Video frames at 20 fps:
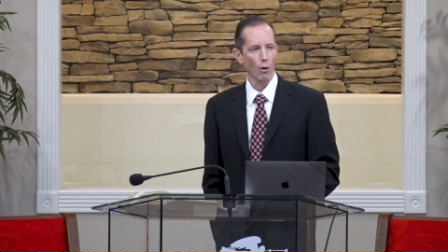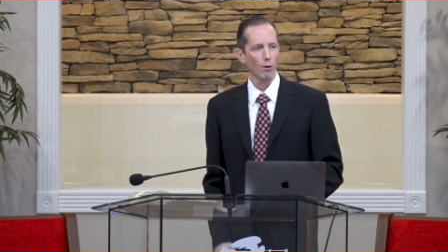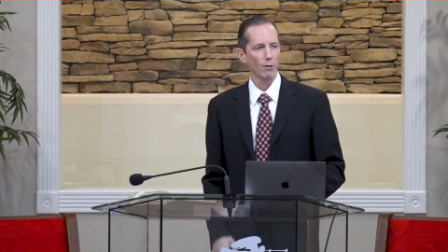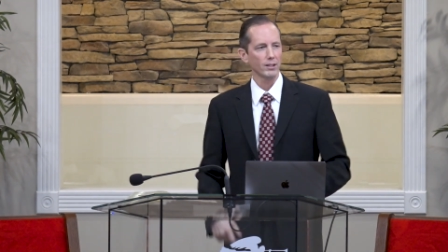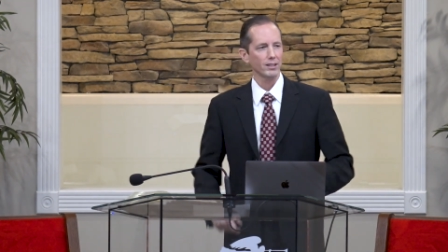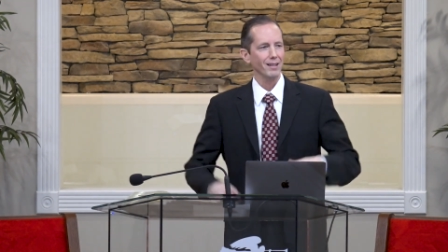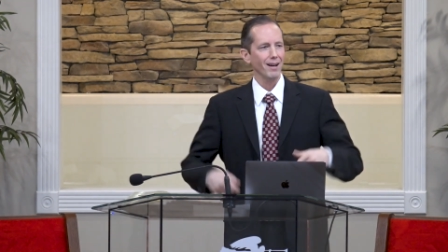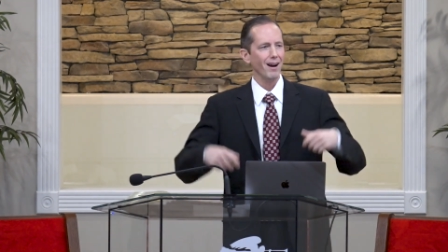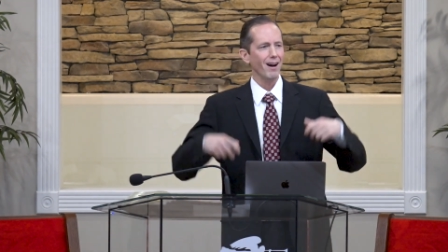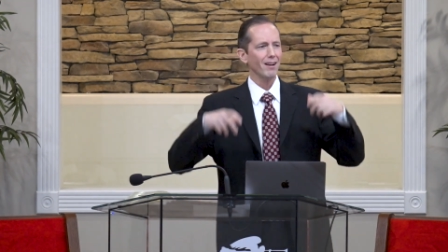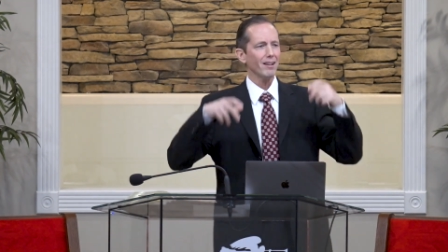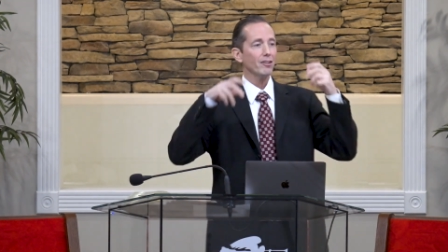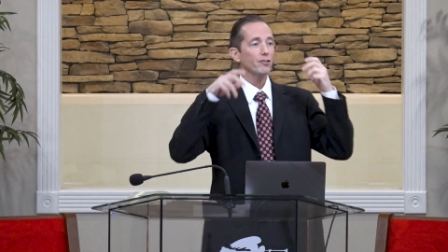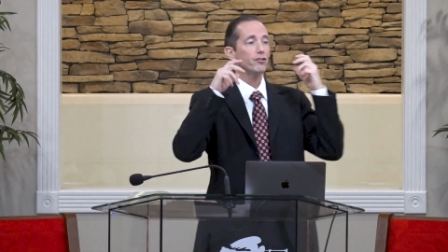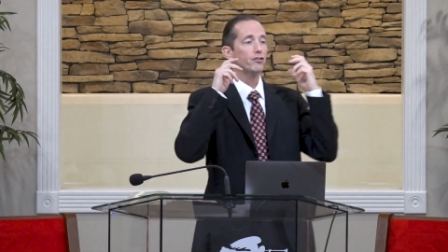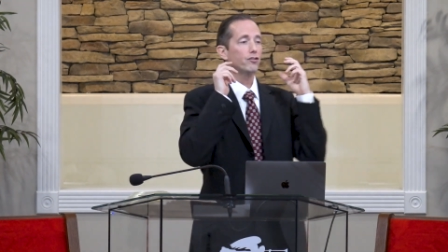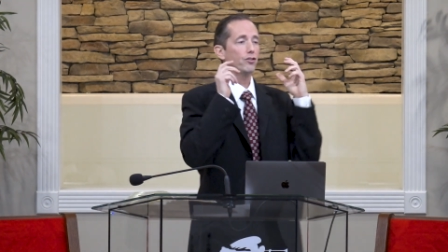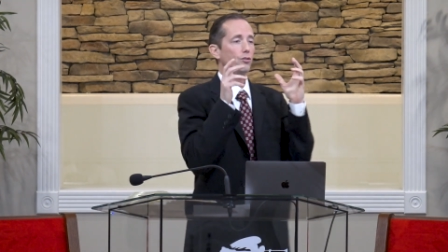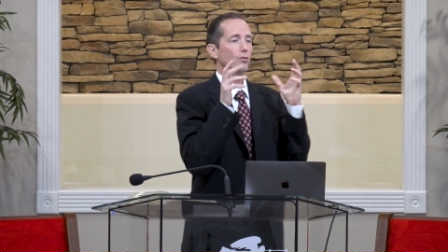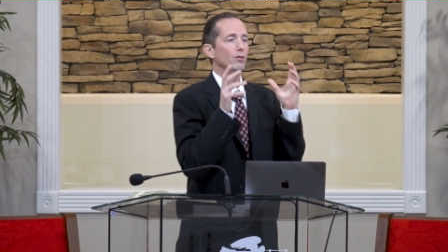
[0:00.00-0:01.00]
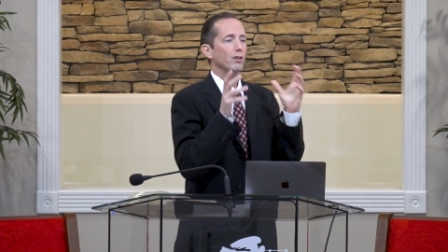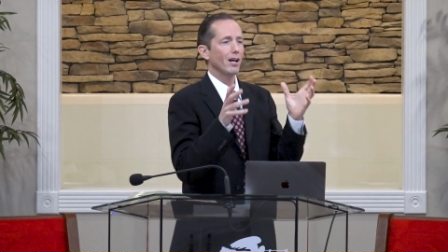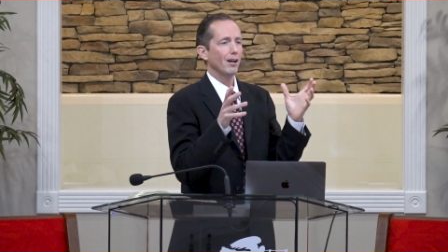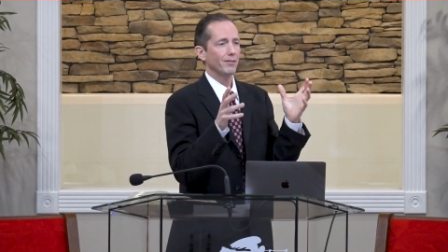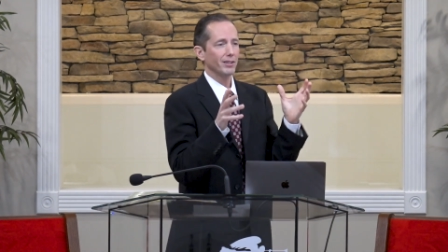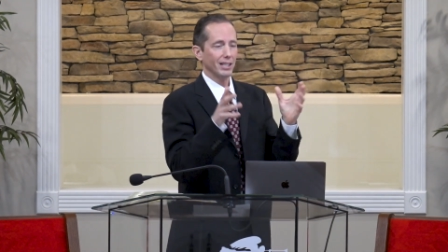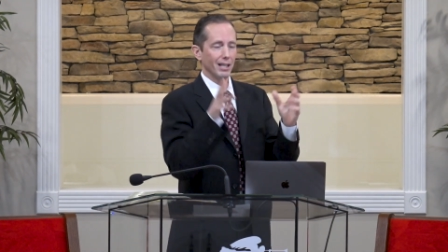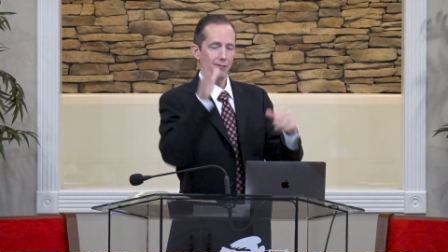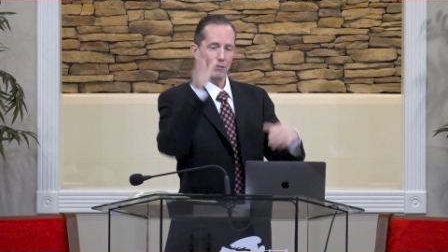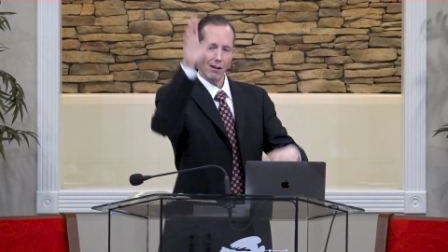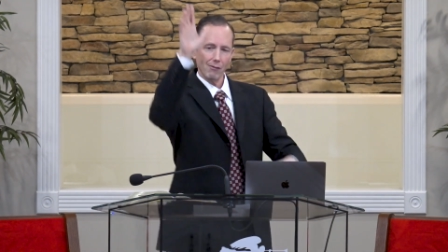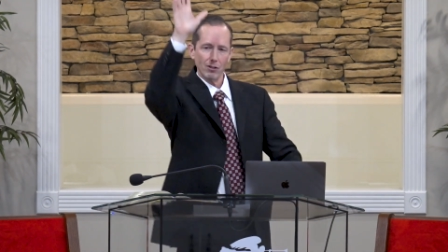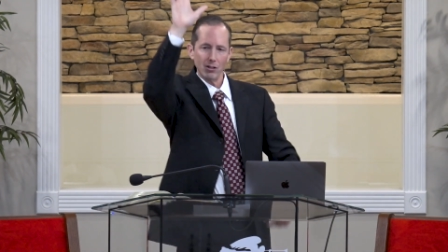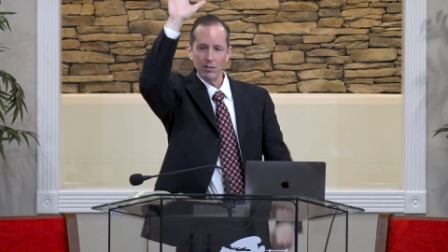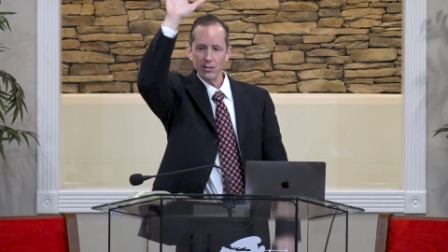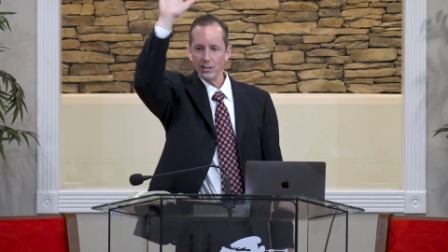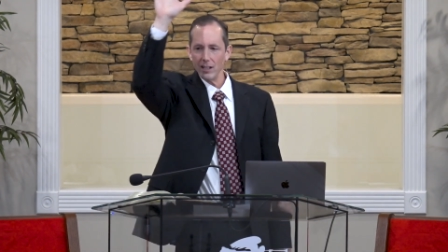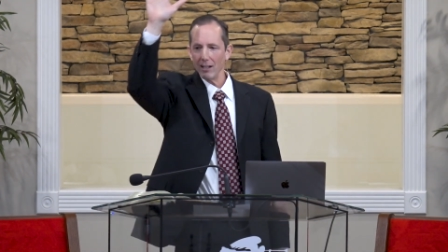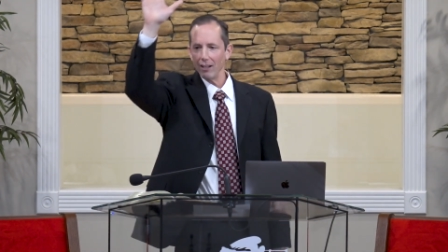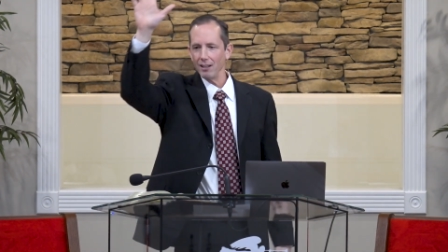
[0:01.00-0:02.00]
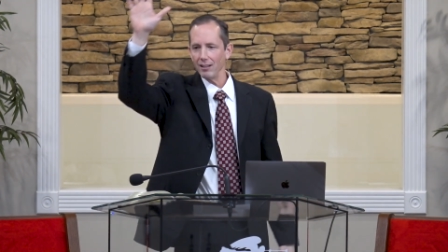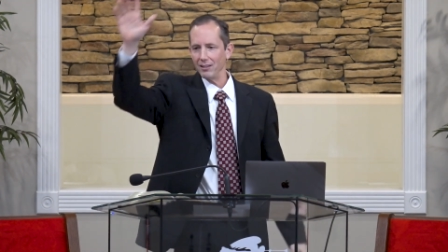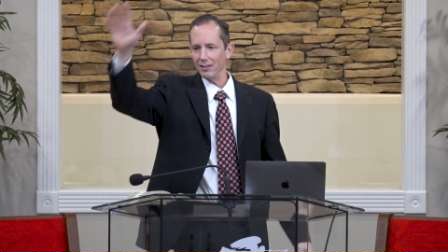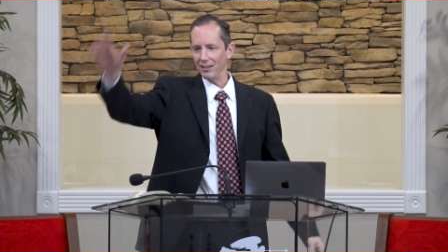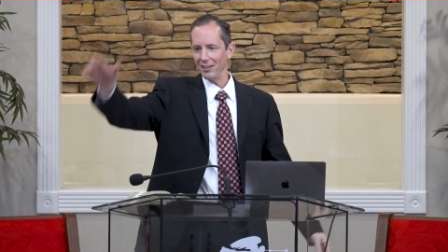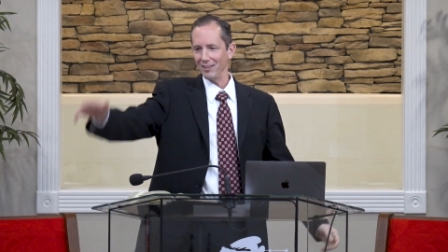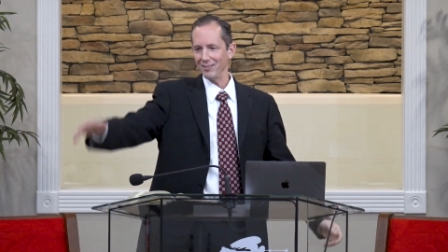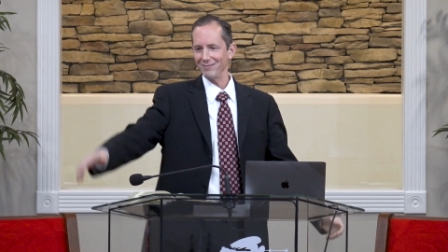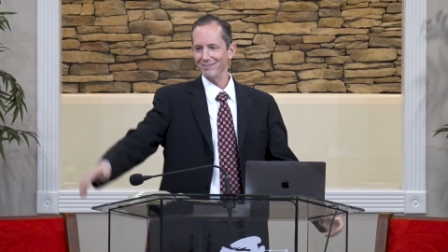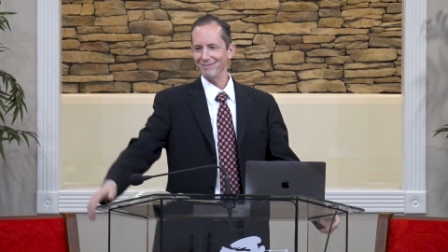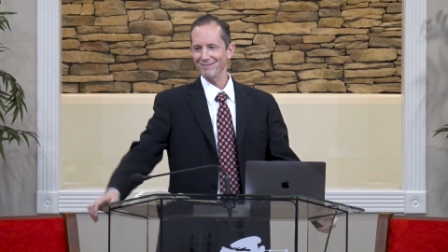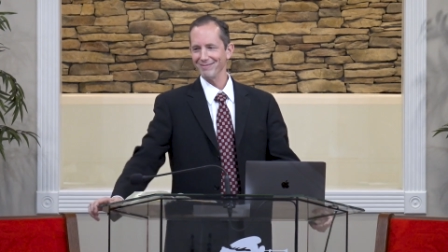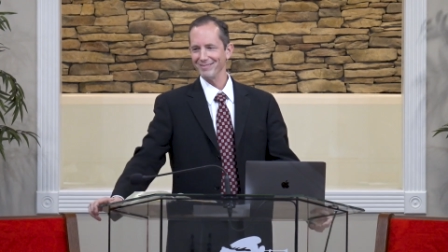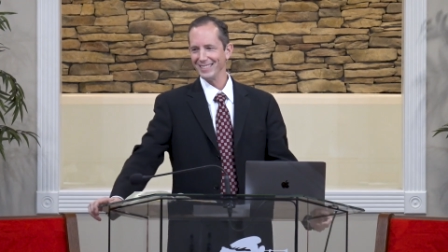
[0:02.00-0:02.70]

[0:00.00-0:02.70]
or God is too loving. Have you ever heard that idea?